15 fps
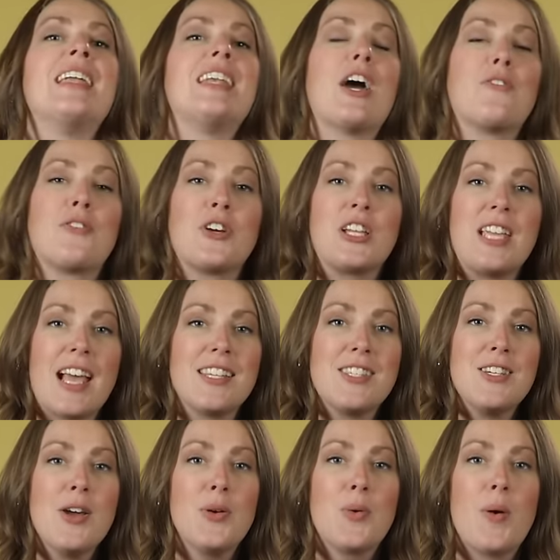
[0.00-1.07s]
Now for
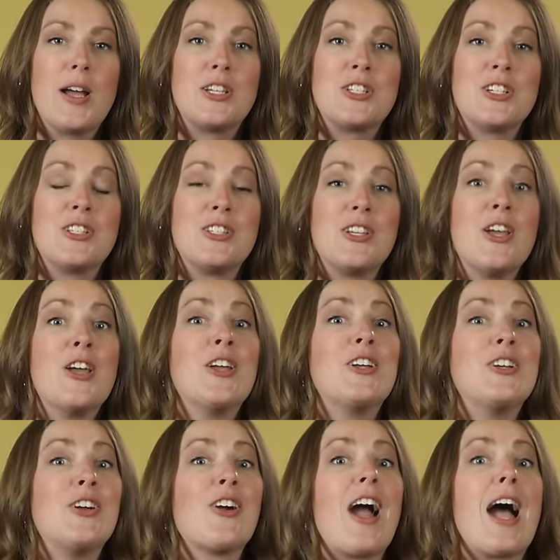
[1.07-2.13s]
yes, no question,
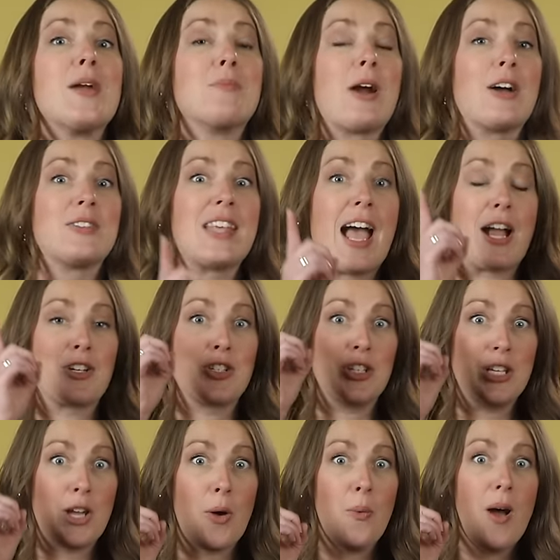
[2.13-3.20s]
your eyebrows
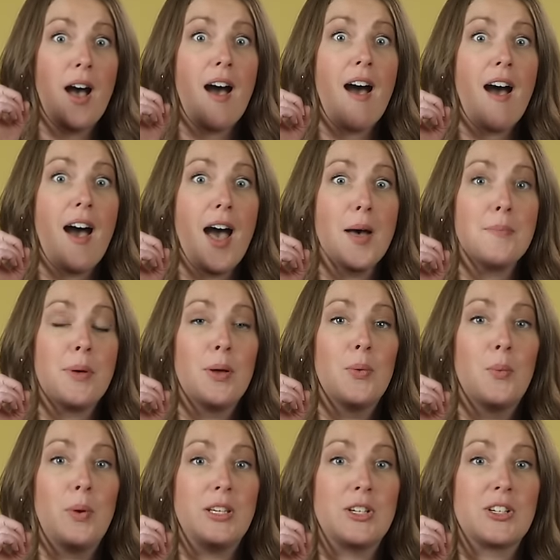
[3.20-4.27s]
actually go up
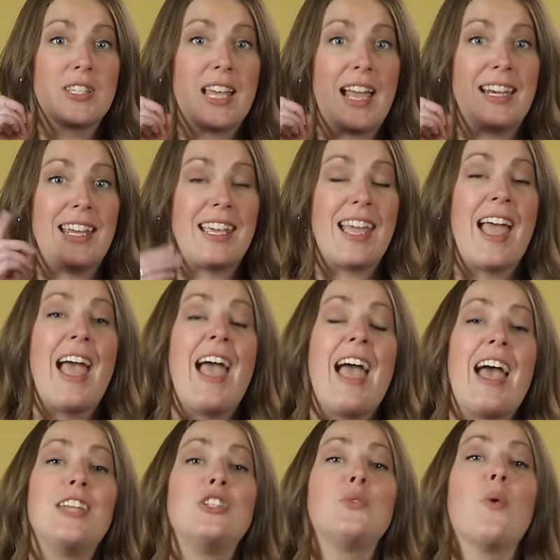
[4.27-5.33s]
when you're signing,
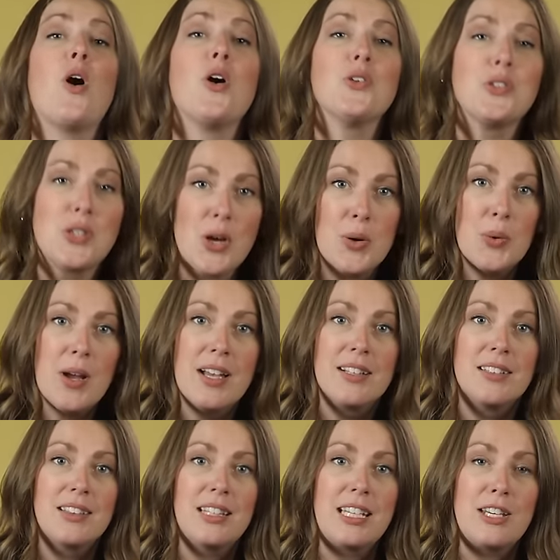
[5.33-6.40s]
and you also
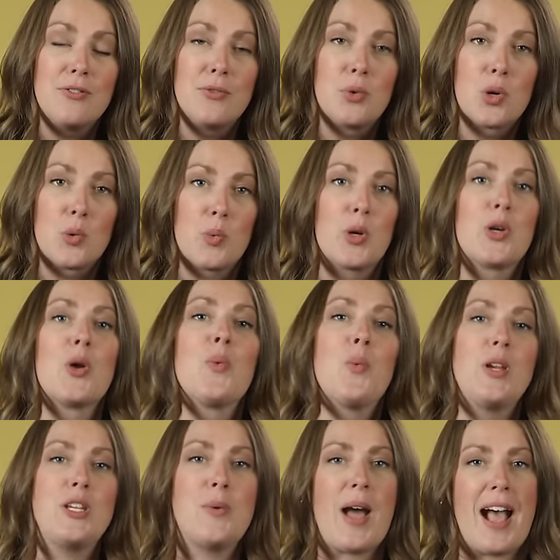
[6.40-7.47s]
lean forward
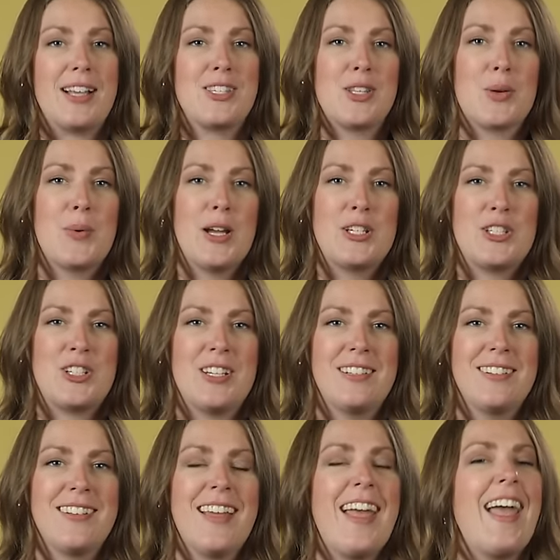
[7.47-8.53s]
when you ask the
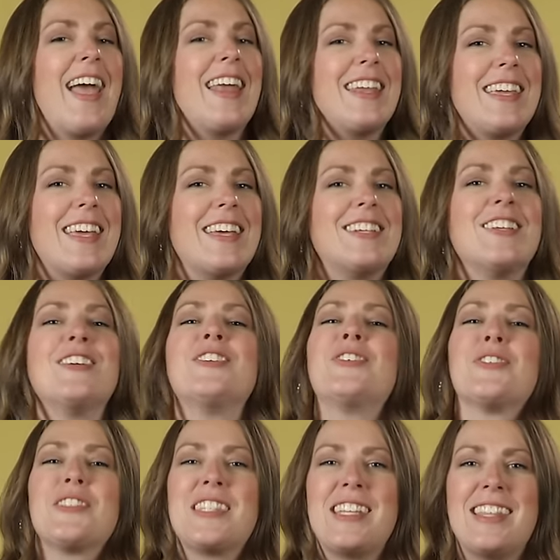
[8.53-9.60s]
question. And again,
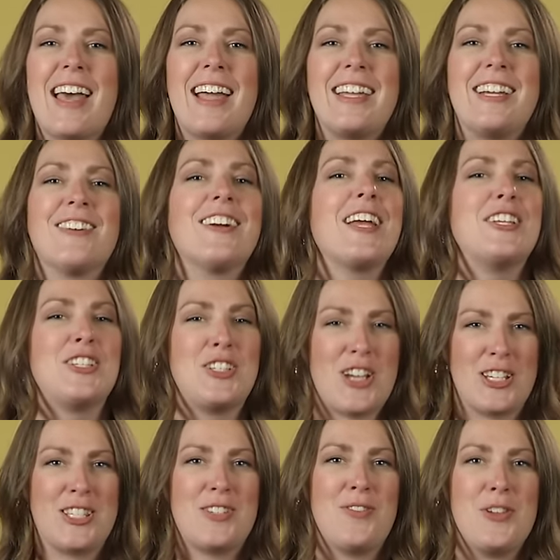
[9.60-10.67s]
you'll see that here in
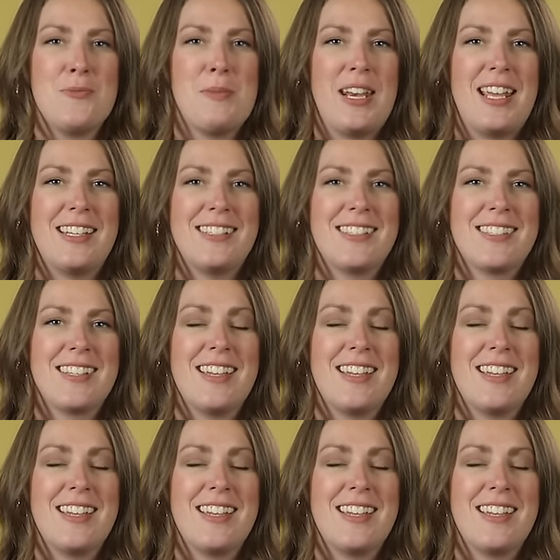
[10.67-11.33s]
just a few minutes.